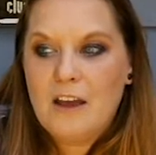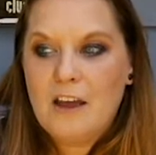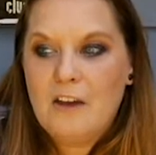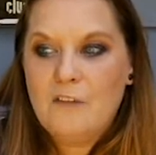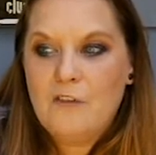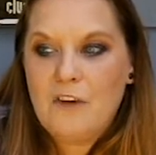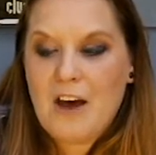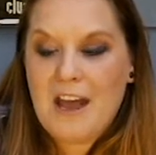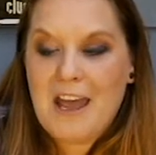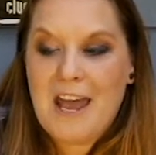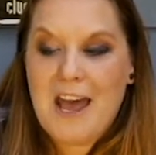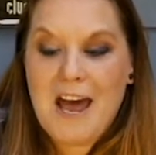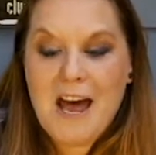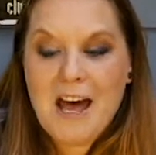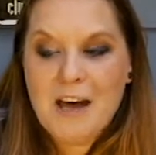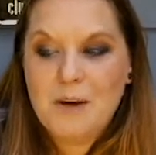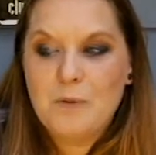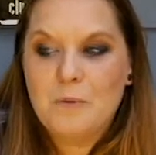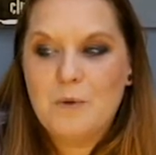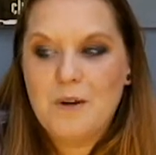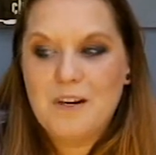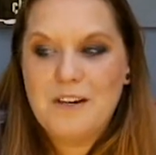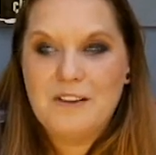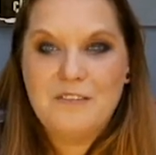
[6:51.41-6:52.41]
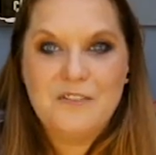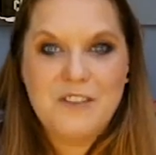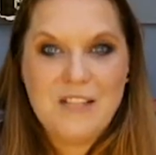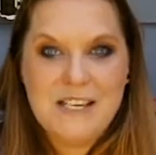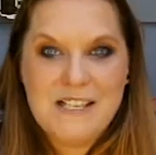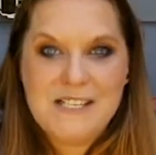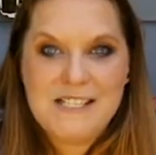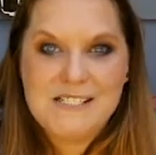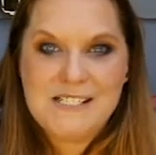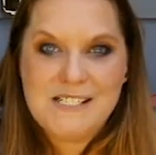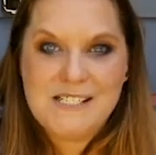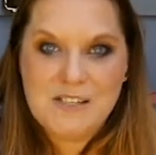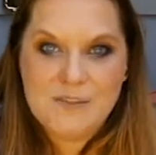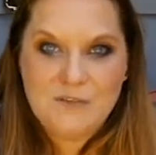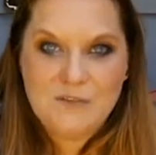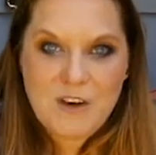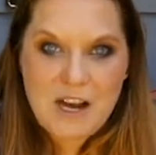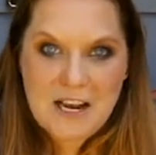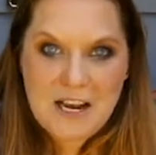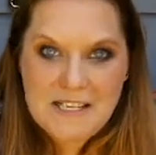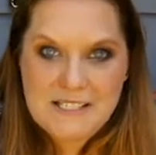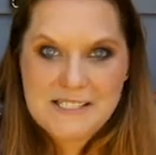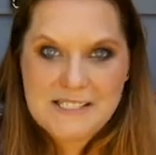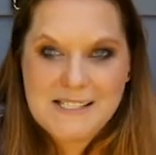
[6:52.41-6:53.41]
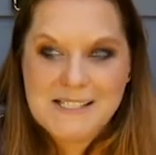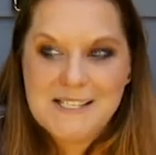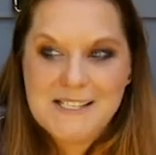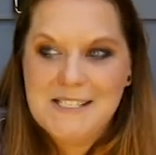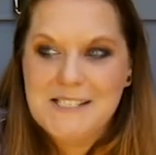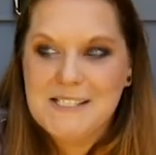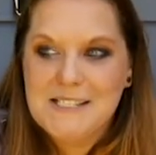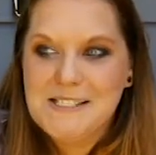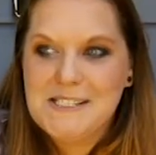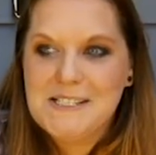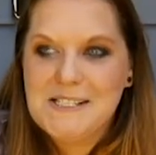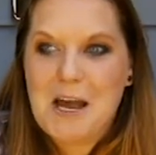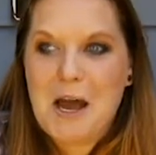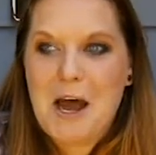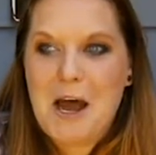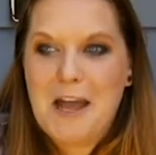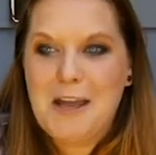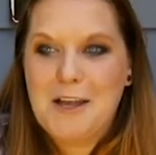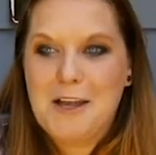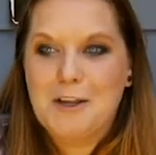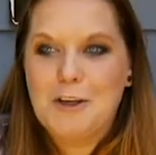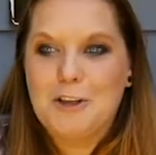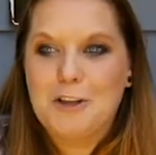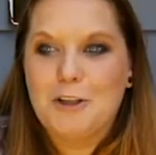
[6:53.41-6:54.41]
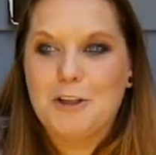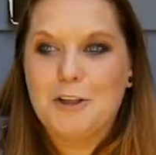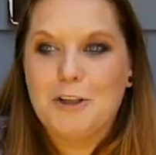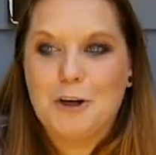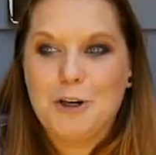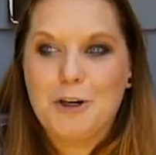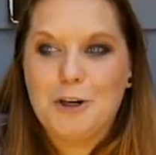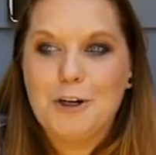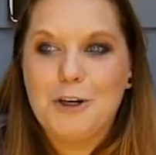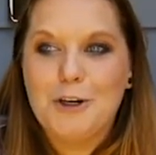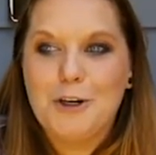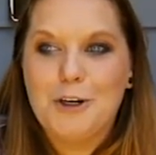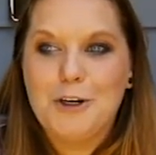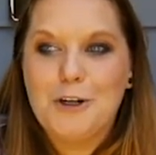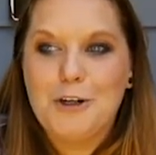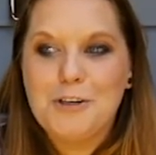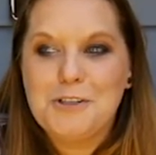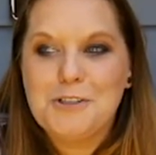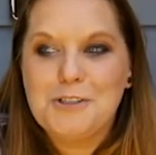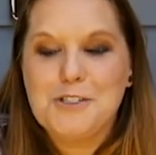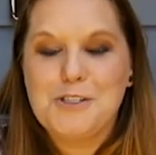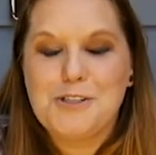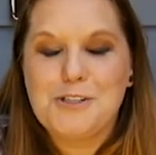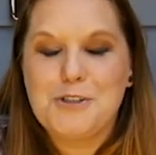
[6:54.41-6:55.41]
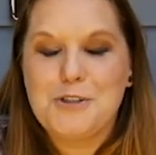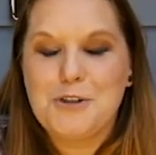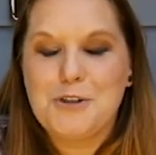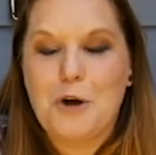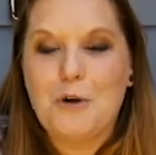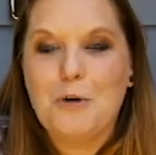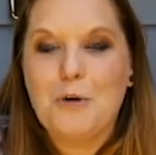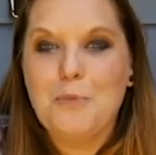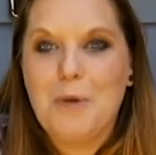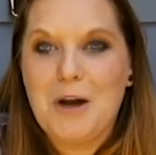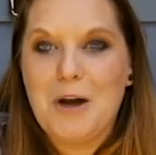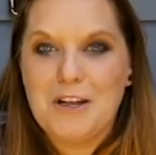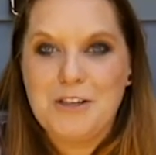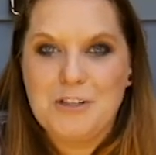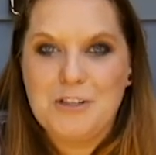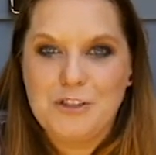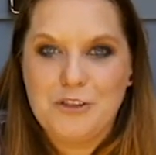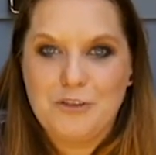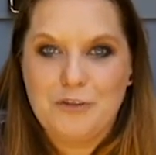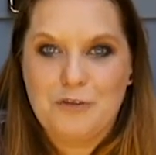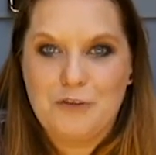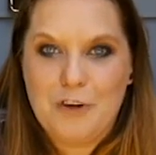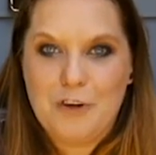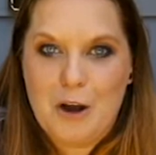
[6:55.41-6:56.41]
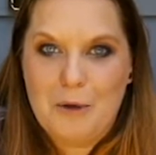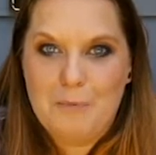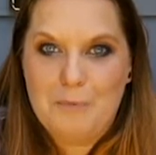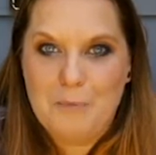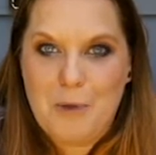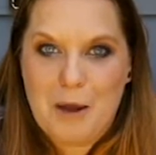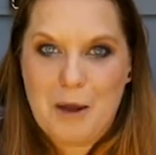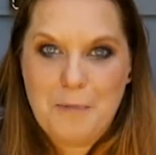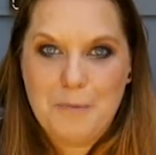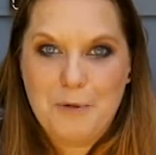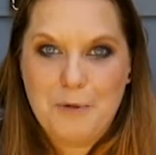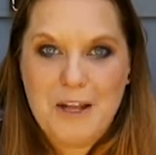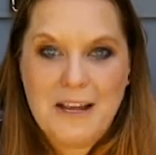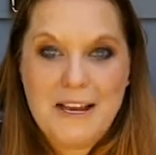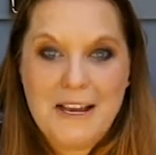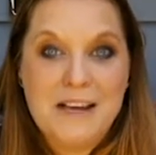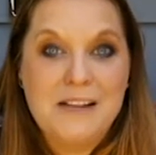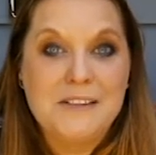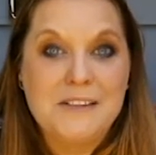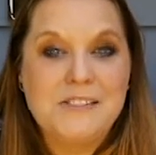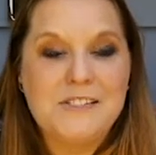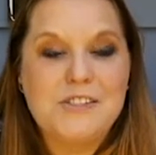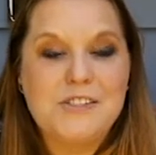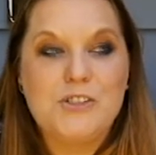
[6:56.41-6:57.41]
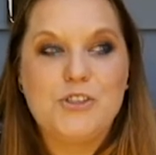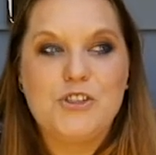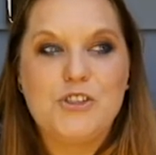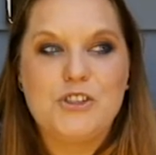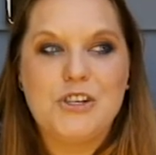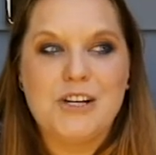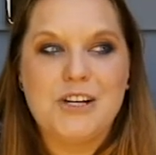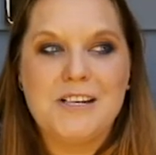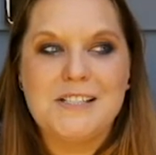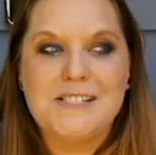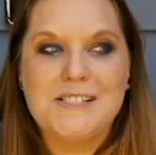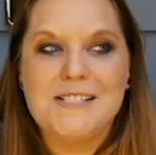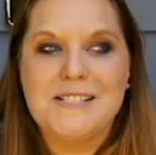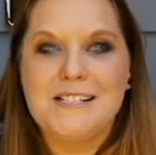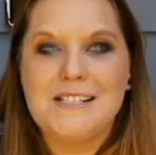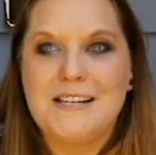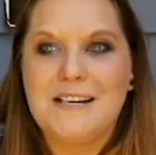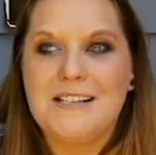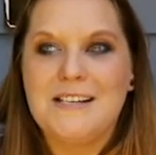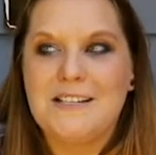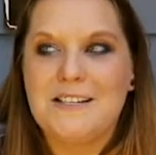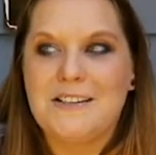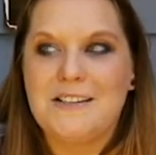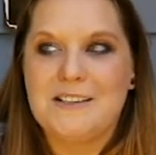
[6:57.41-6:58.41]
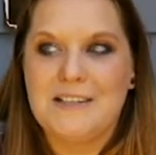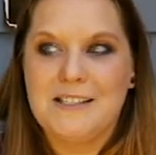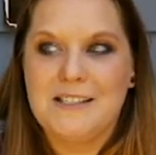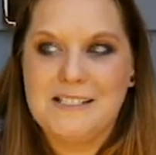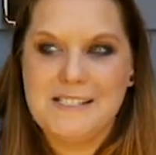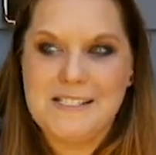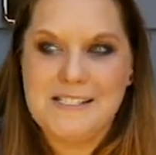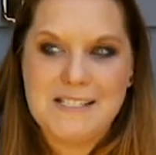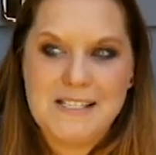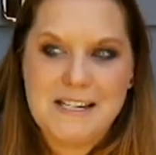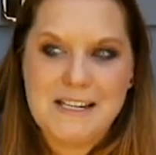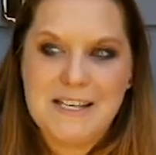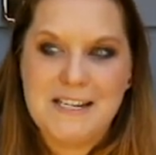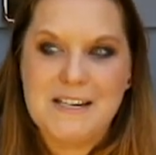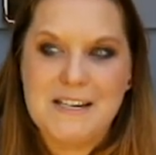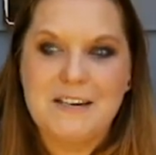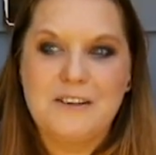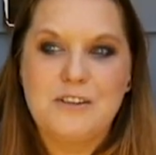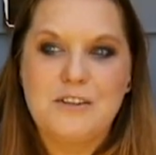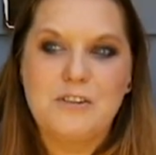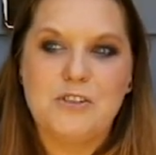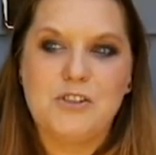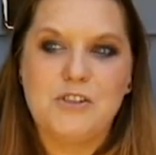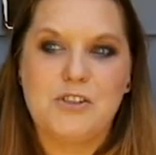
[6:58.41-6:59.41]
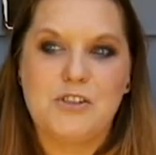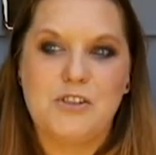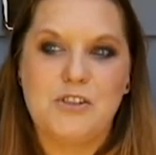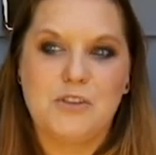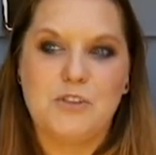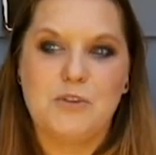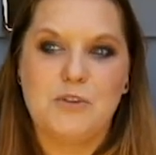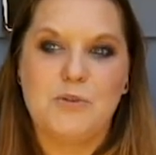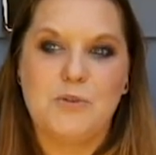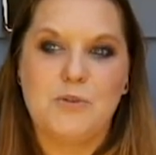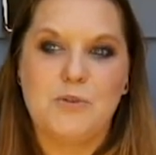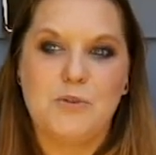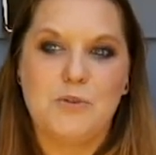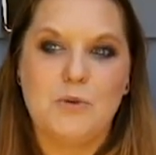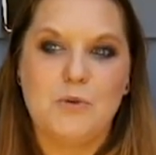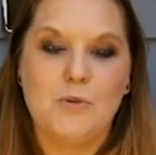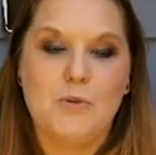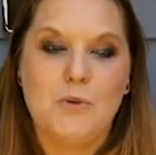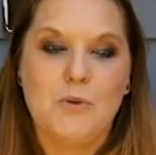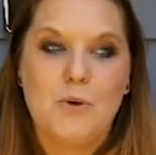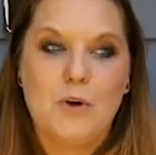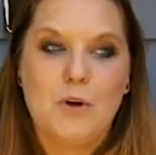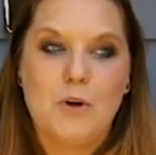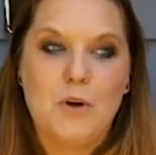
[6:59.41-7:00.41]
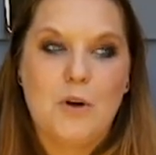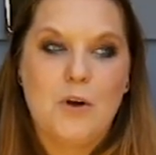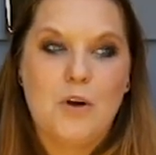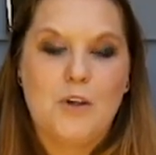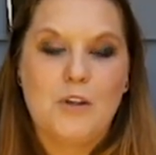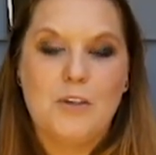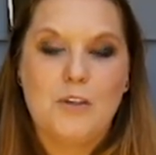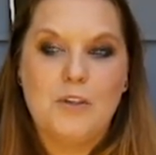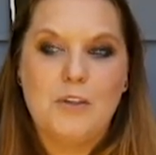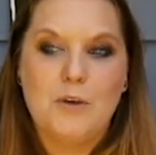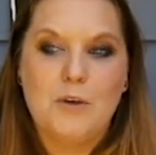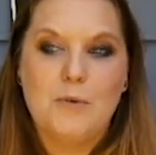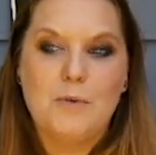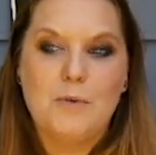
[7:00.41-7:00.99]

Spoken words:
if I had one of these devices, I could learn so much from my plants just in listening to the